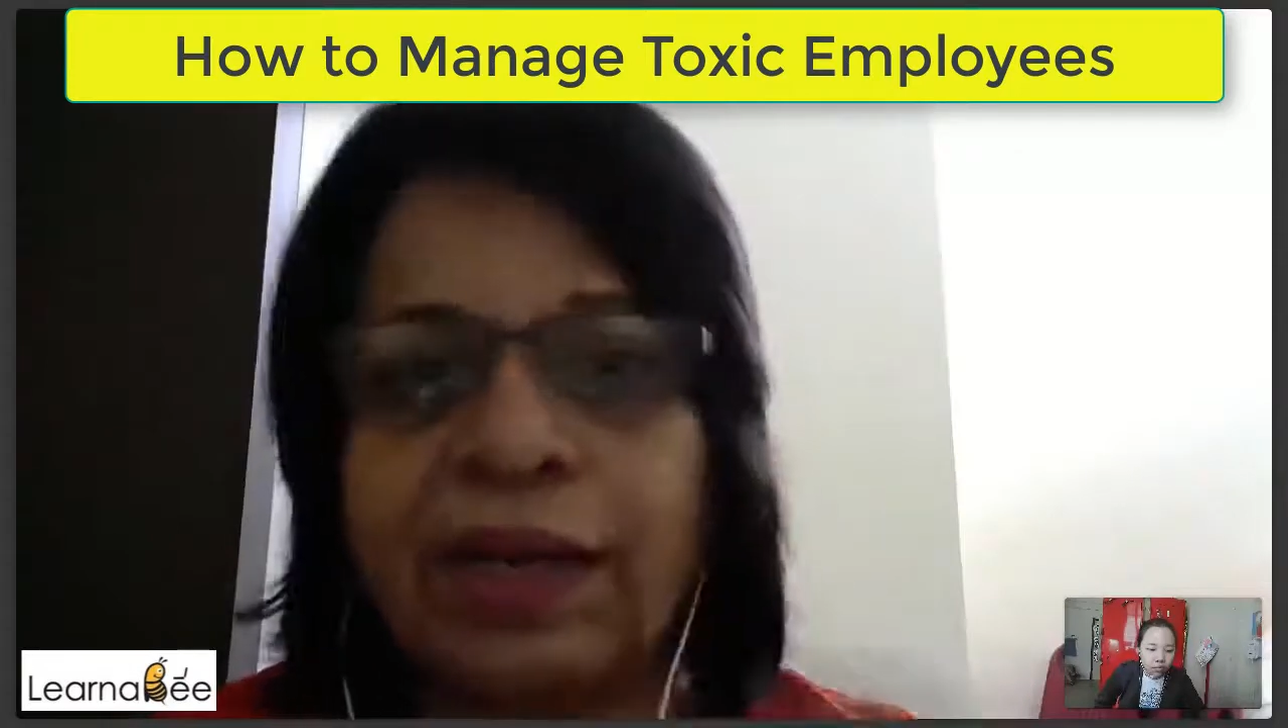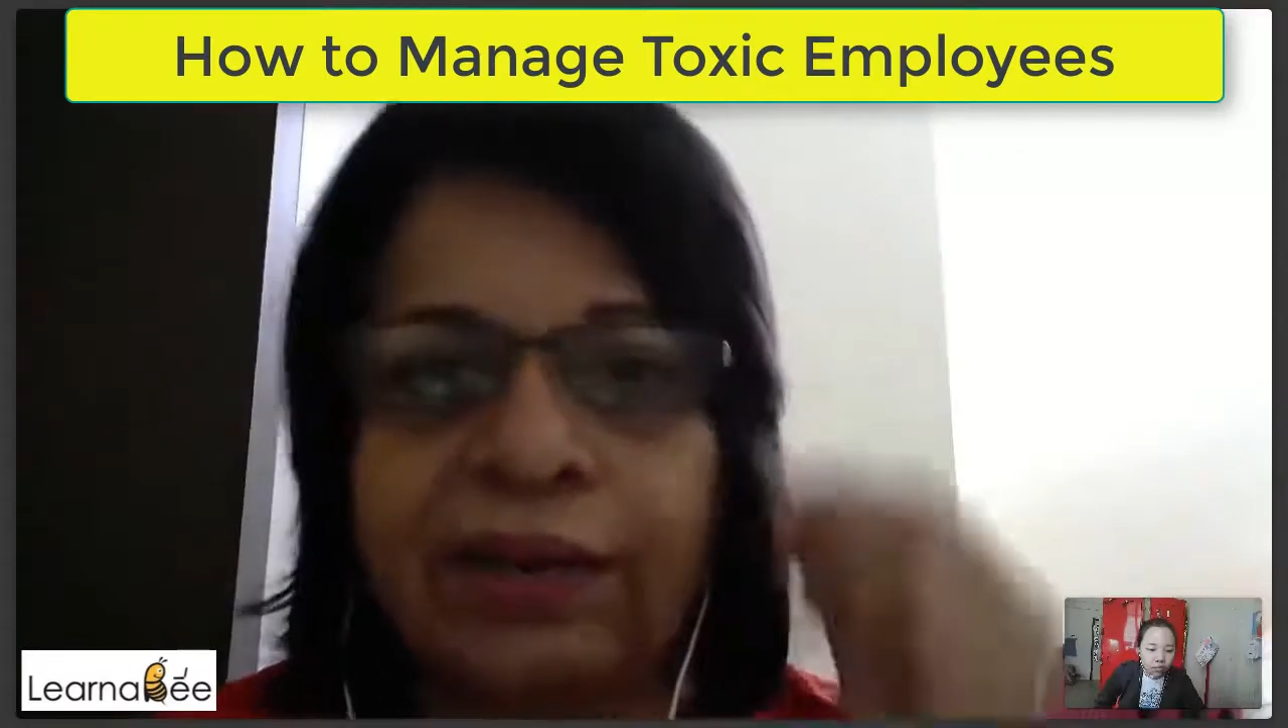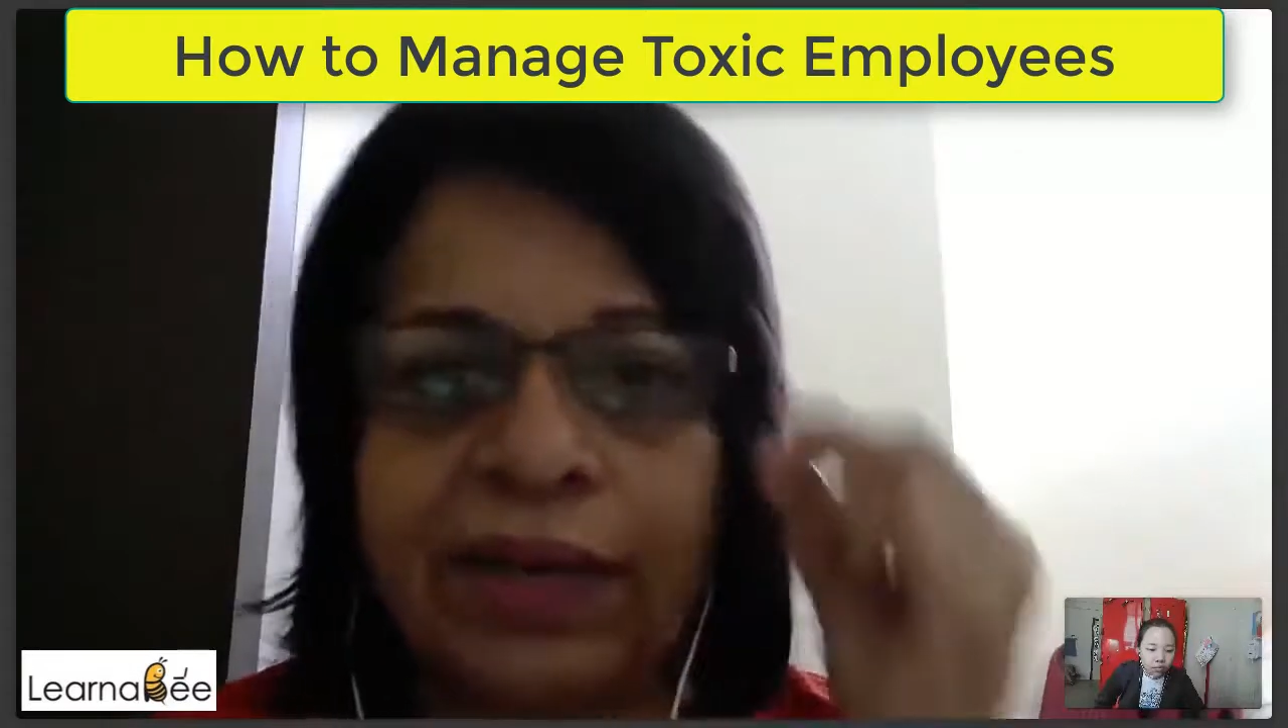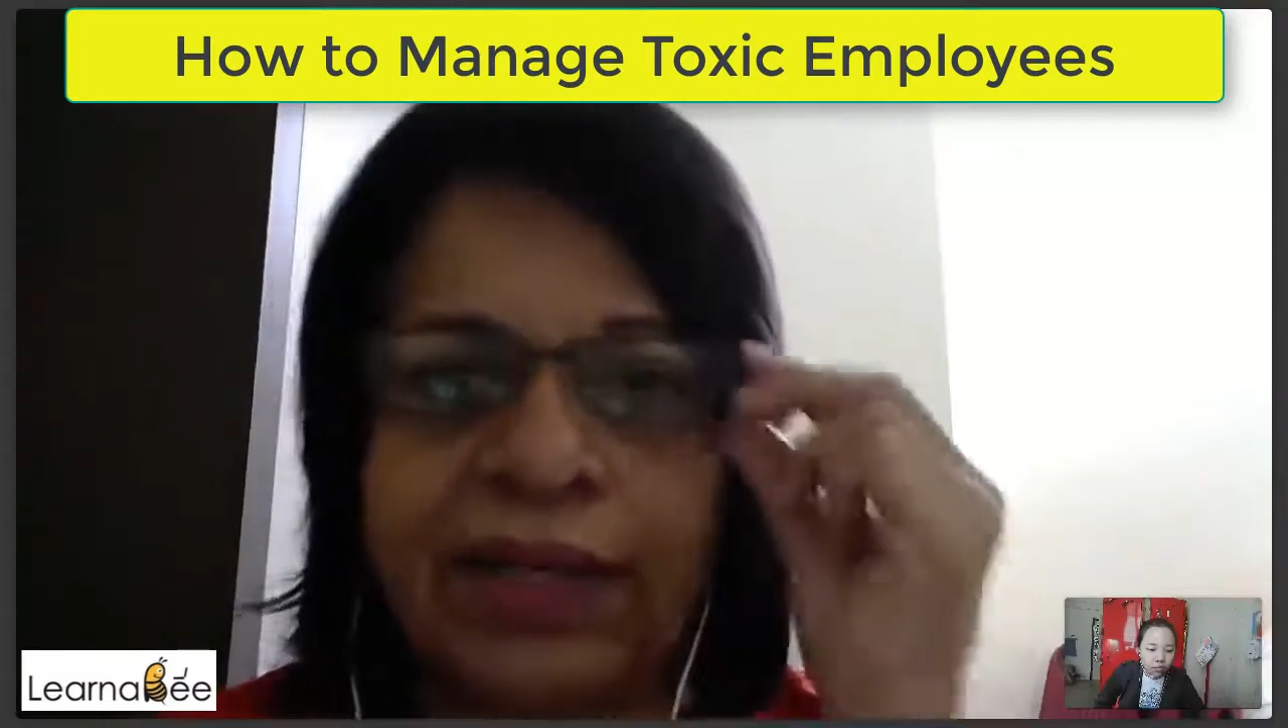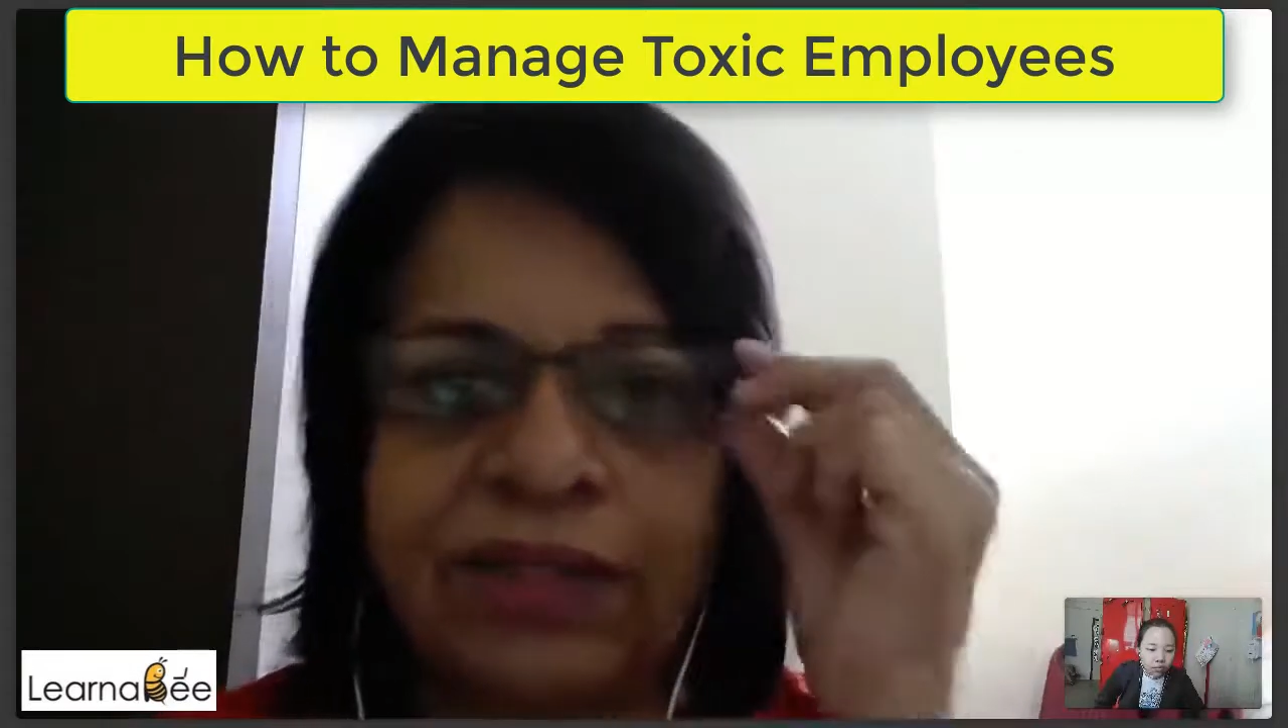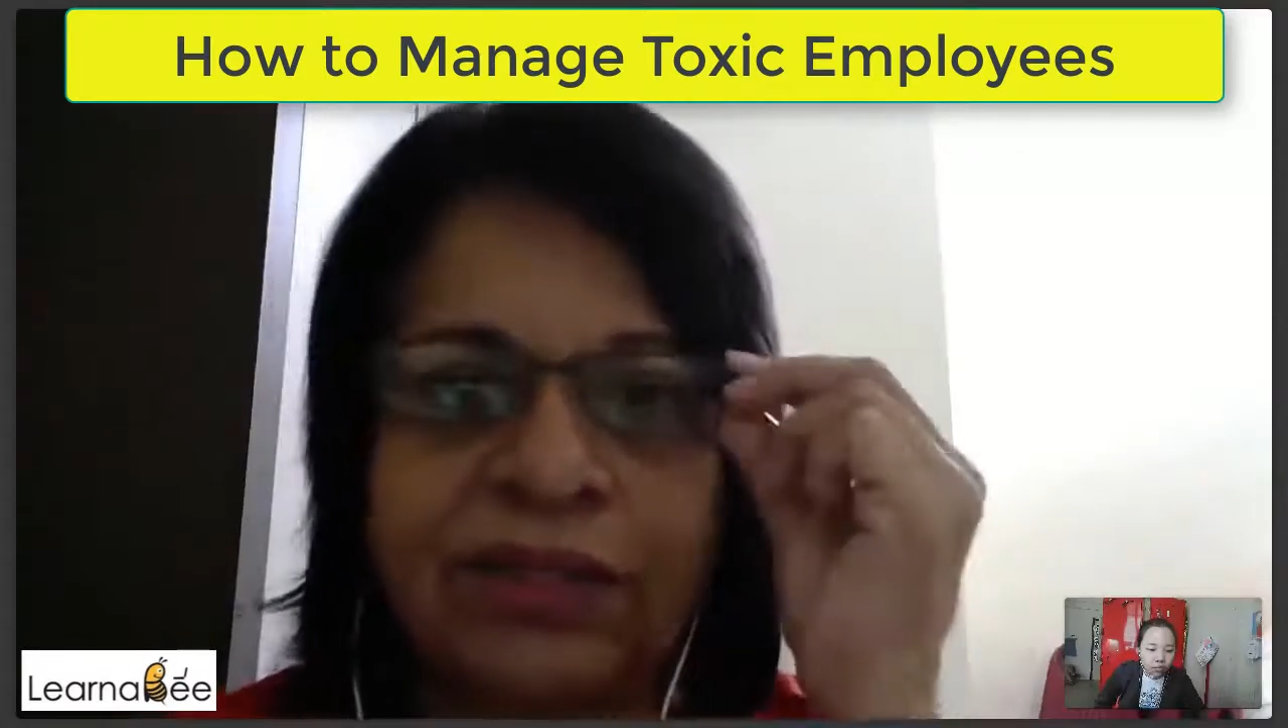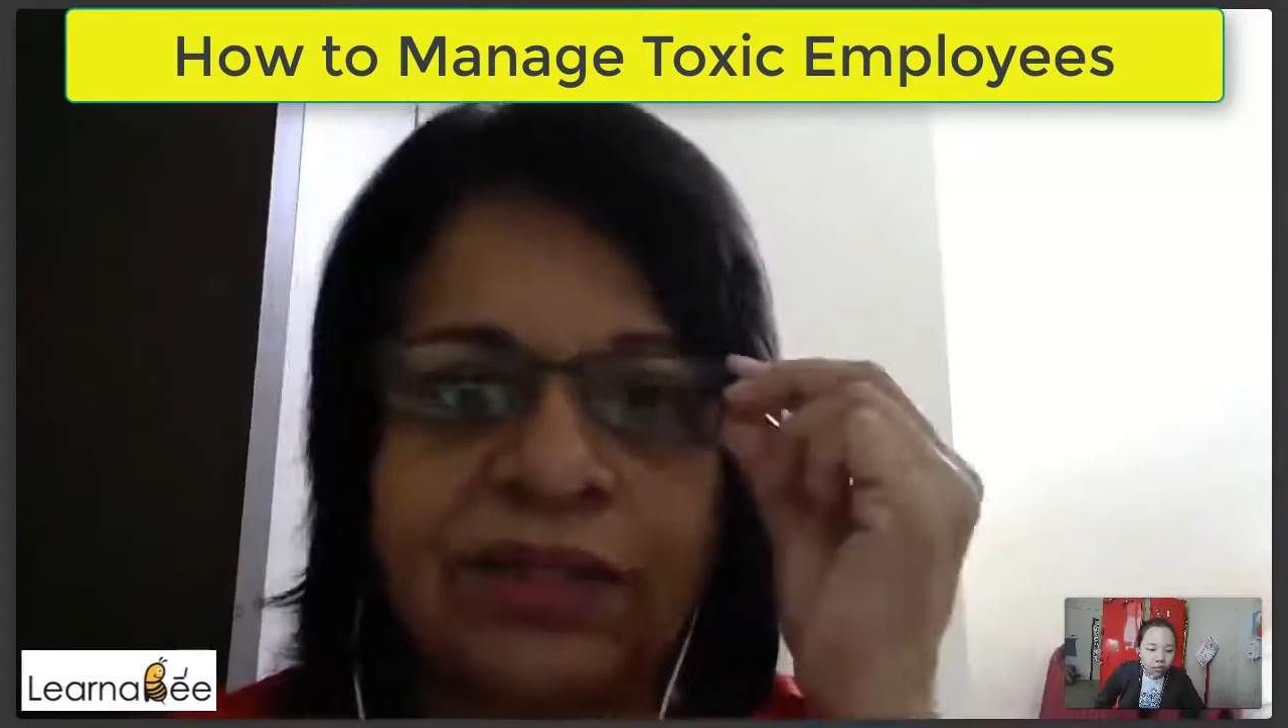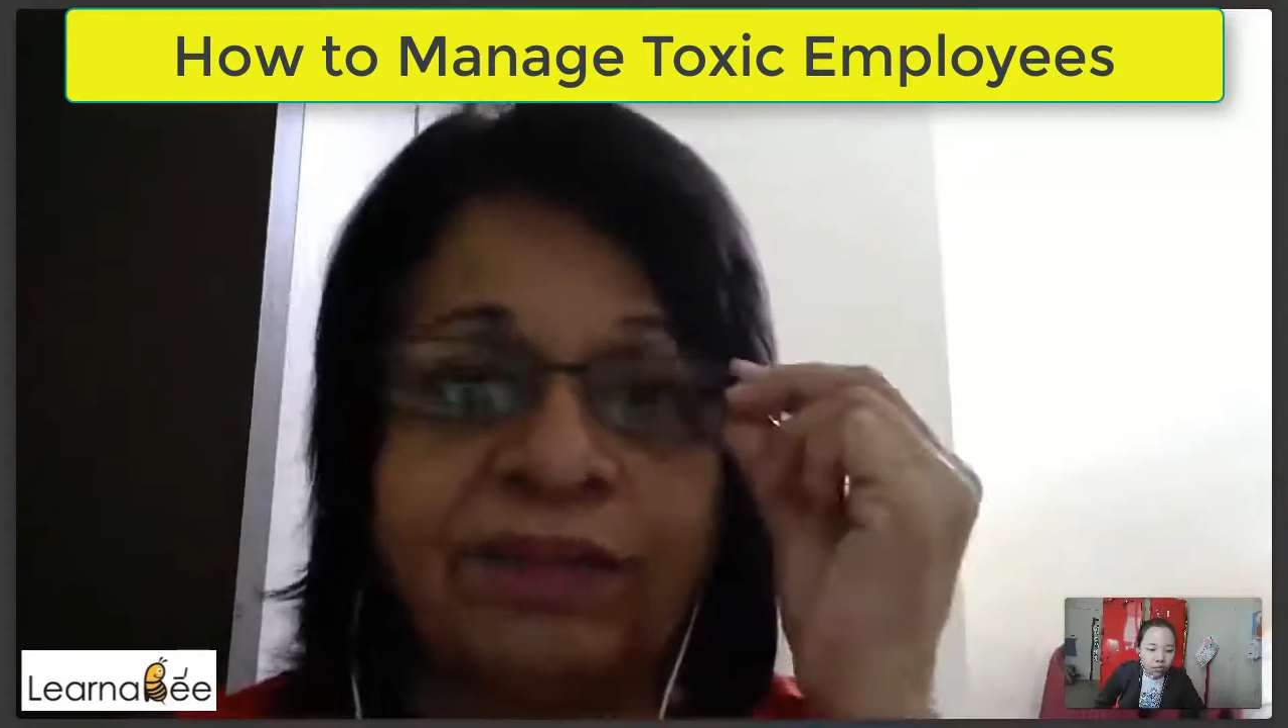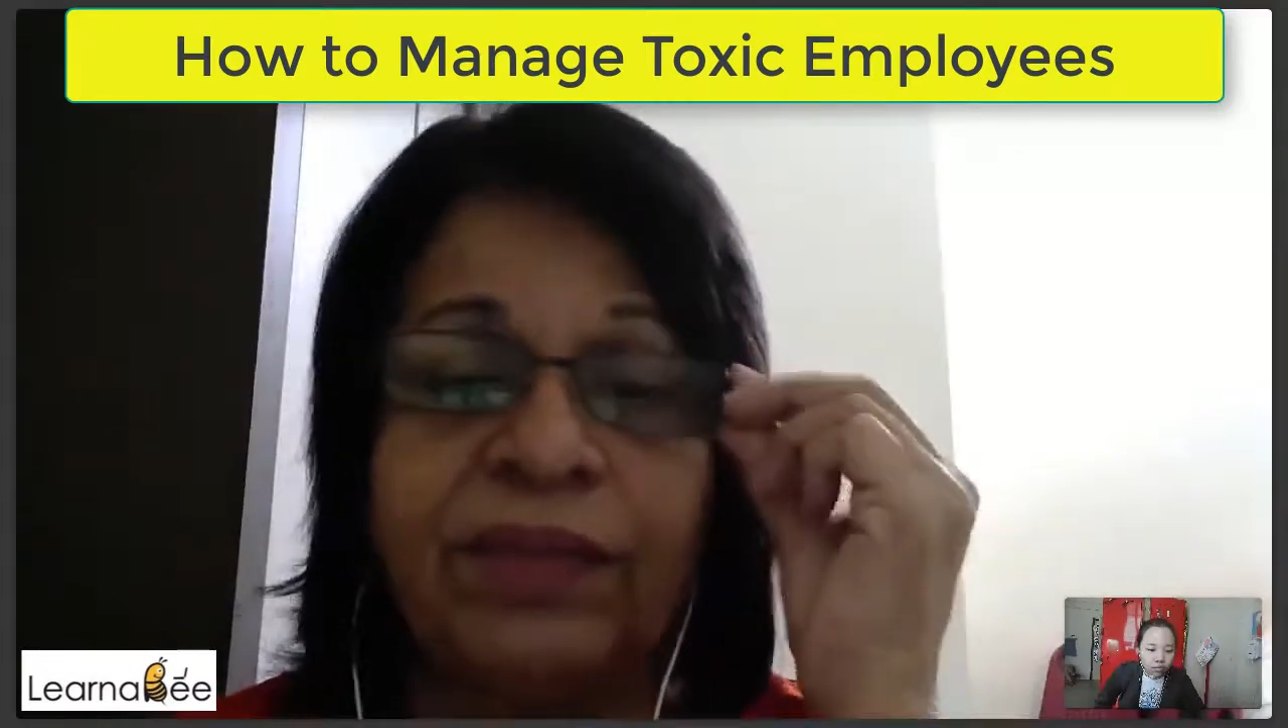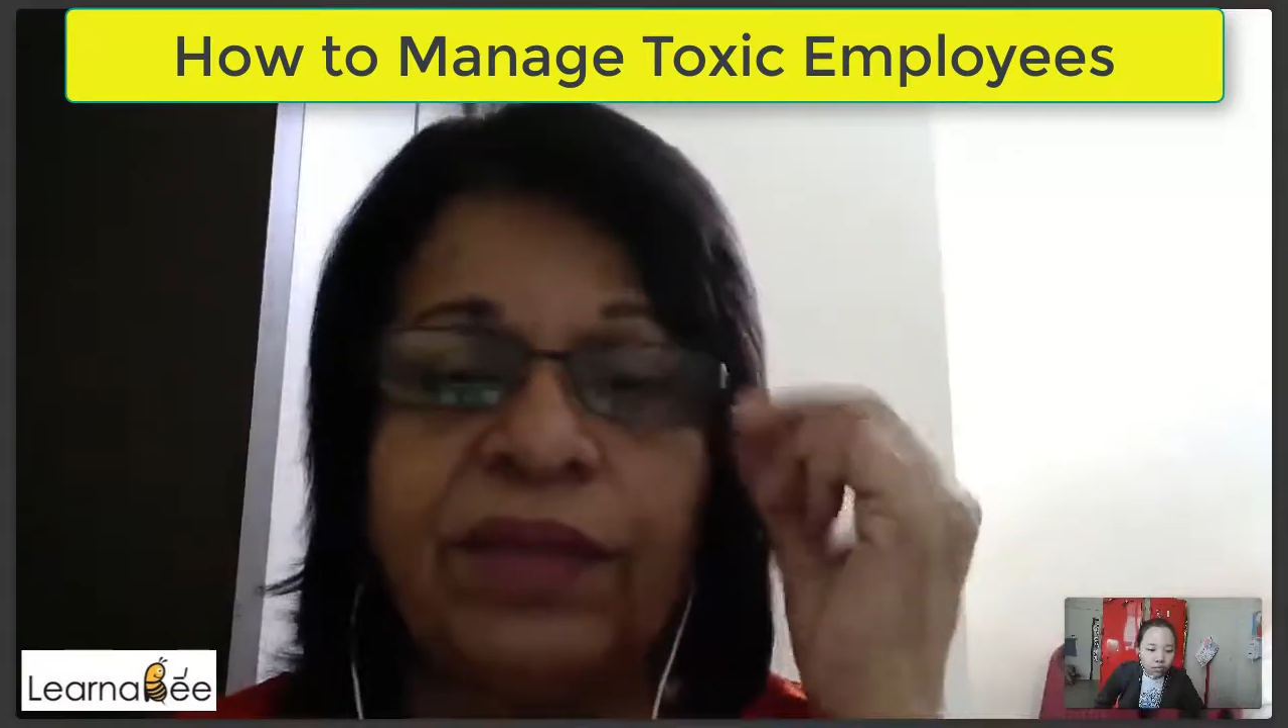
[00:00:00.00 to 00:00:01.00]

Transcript: relationship